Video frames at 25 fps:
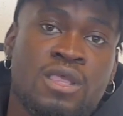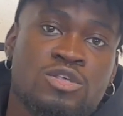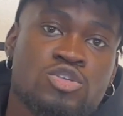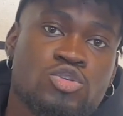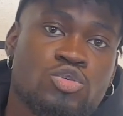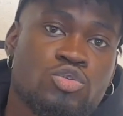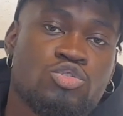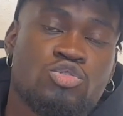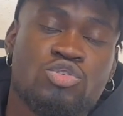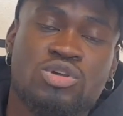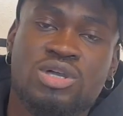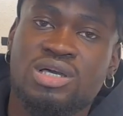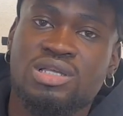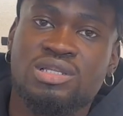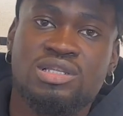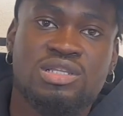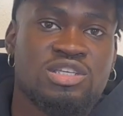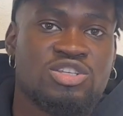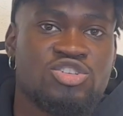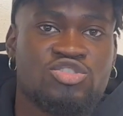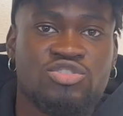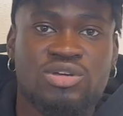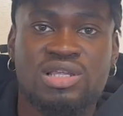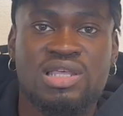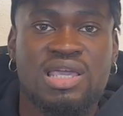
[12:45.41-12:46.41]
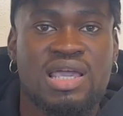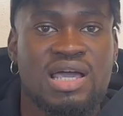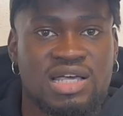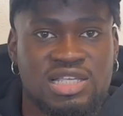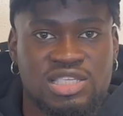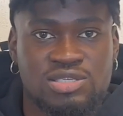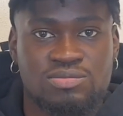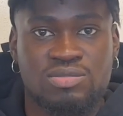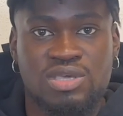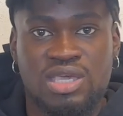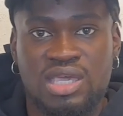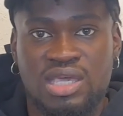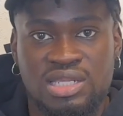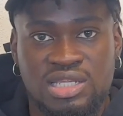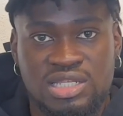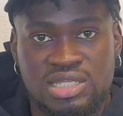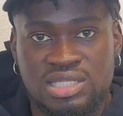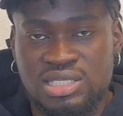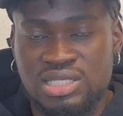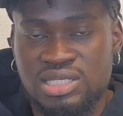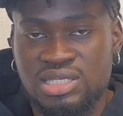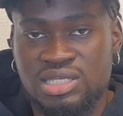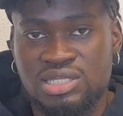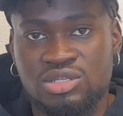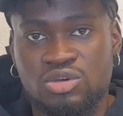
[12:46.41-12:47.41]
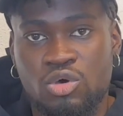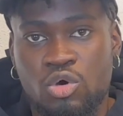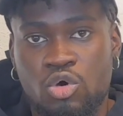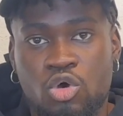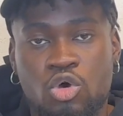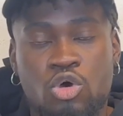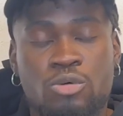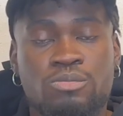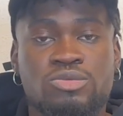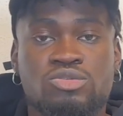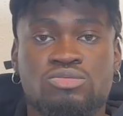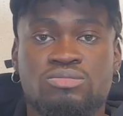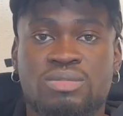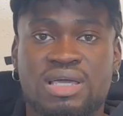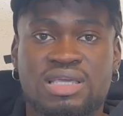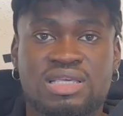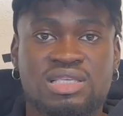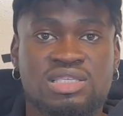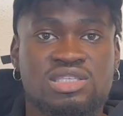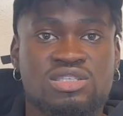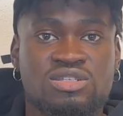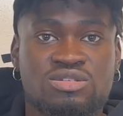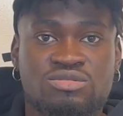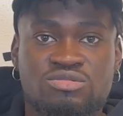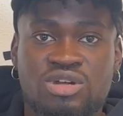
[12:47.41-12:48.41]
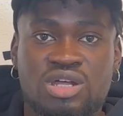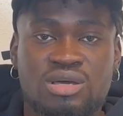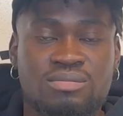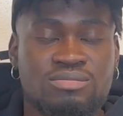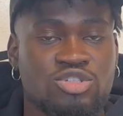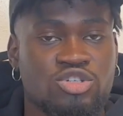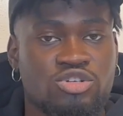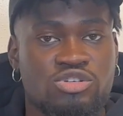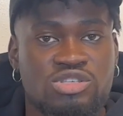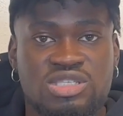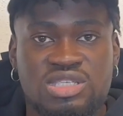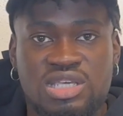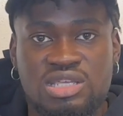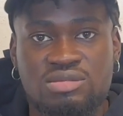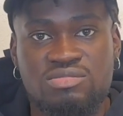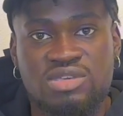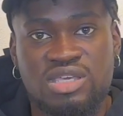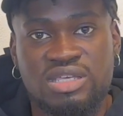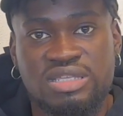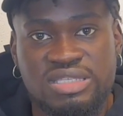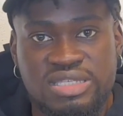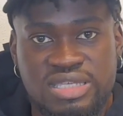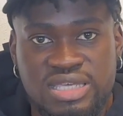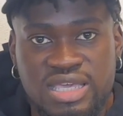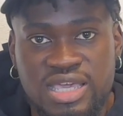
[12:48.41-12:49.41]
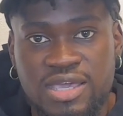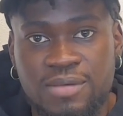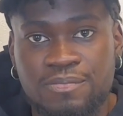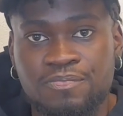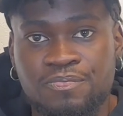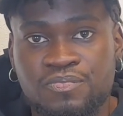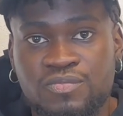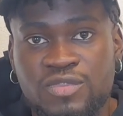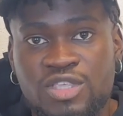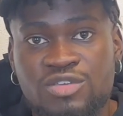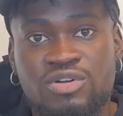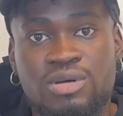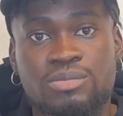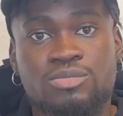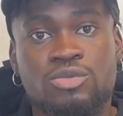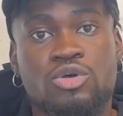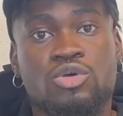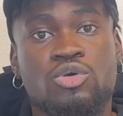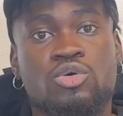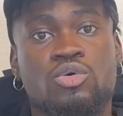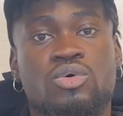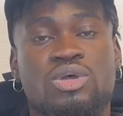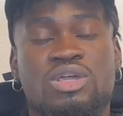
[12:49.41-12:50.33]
So you can literally ask me anything or come to my Instagram, just send me a DM. If I'm